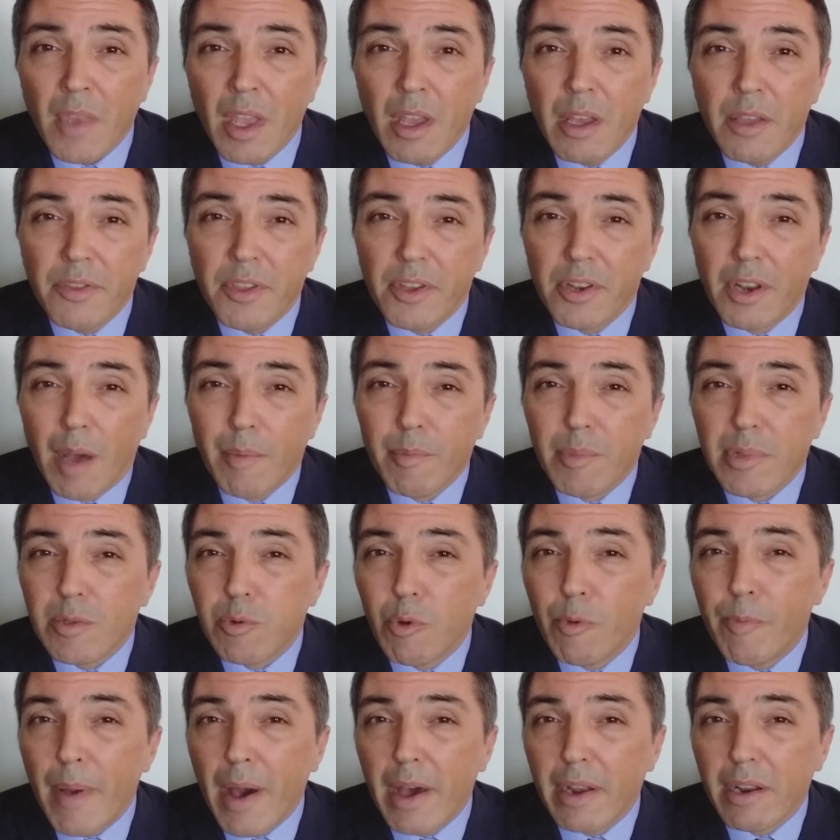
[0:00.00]
the numbers were
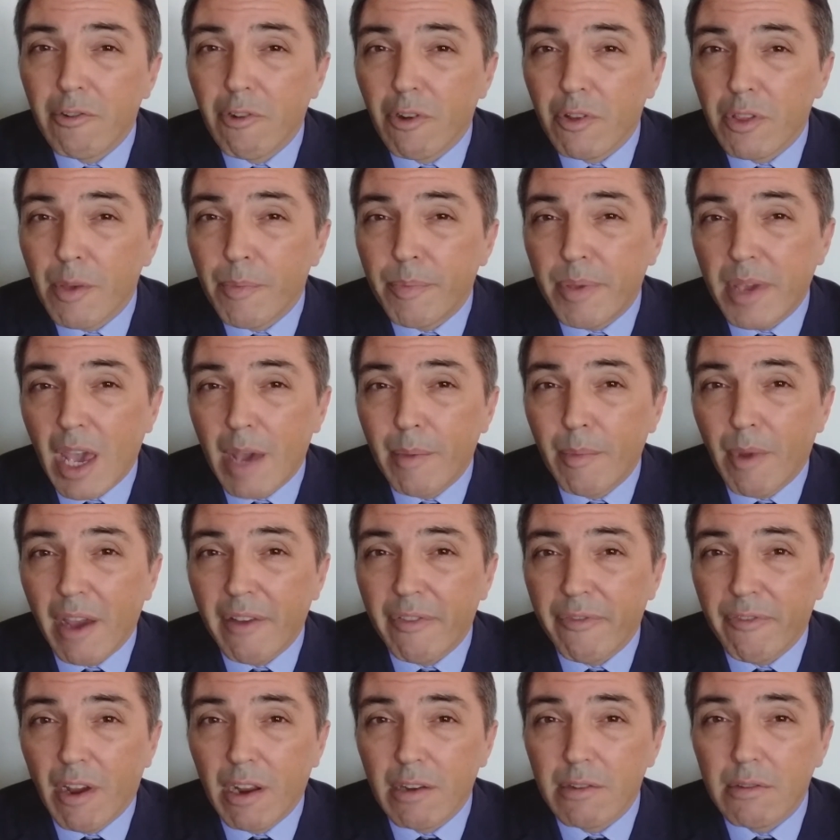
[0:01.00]
better on the PMI
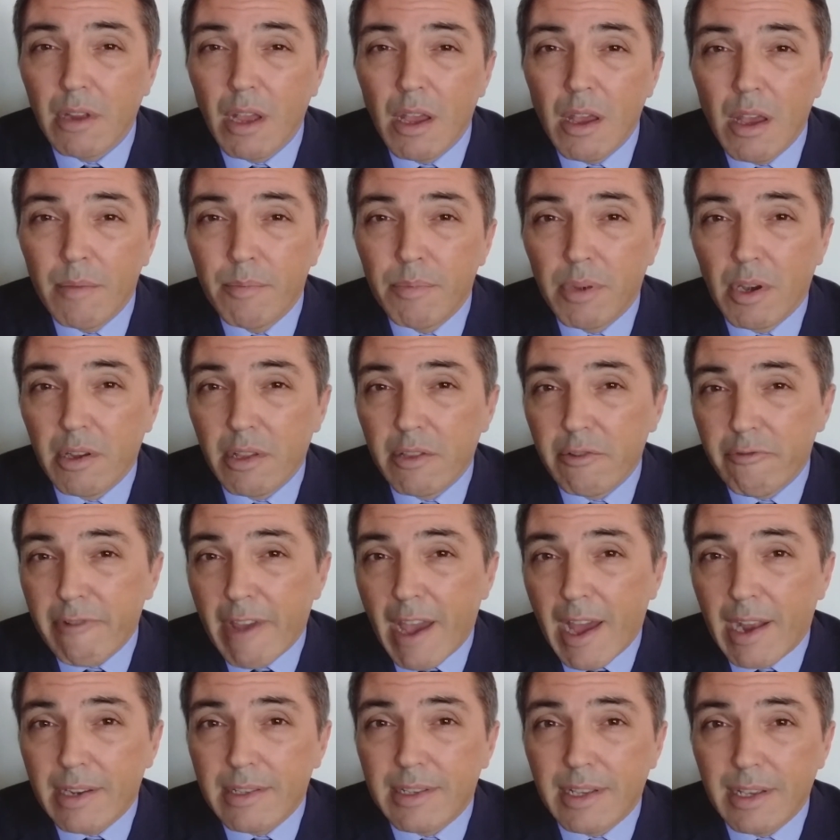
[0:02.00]
front, but the
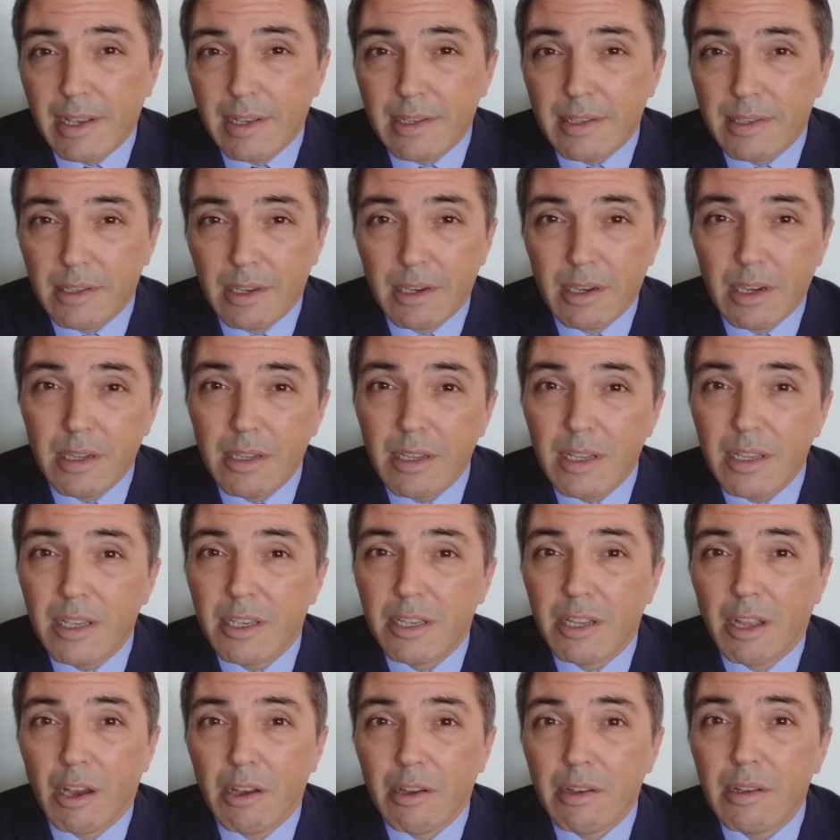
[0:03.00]
reality is that, you
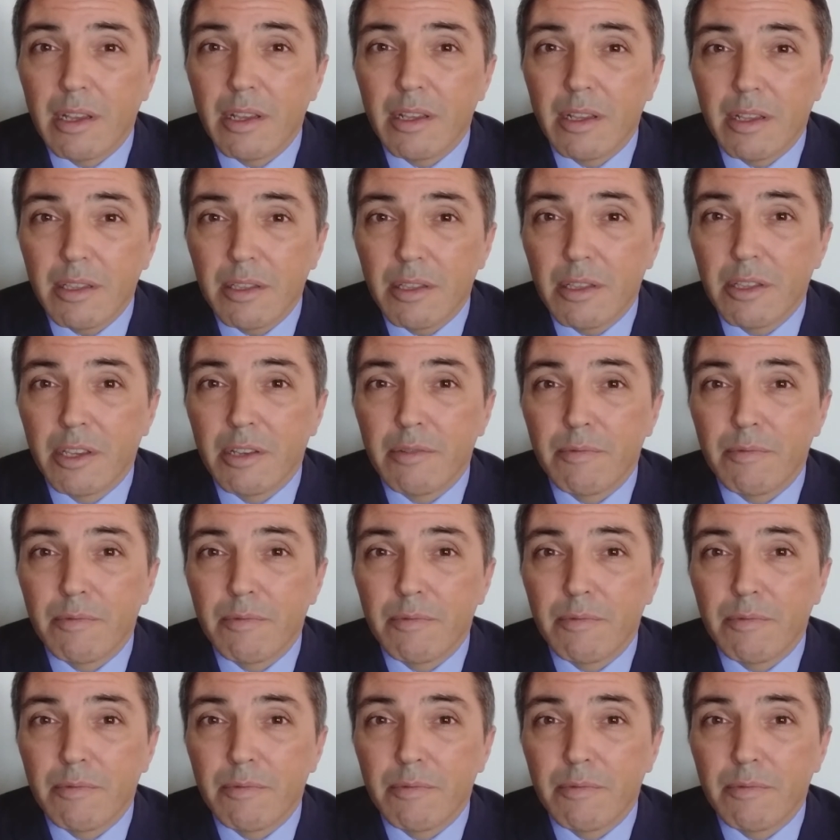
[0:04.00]
know, the